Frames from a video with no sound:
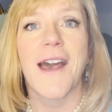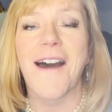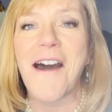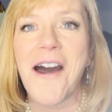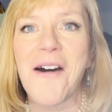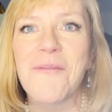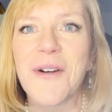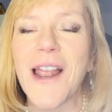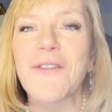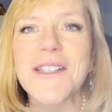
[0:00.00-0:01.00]

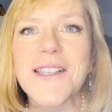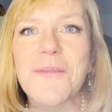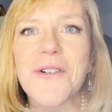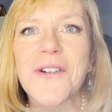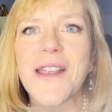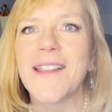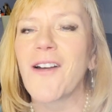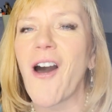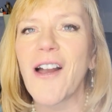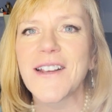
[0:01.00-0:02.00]
But every summer in
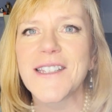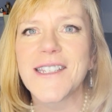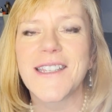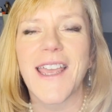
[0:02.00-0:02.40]
August,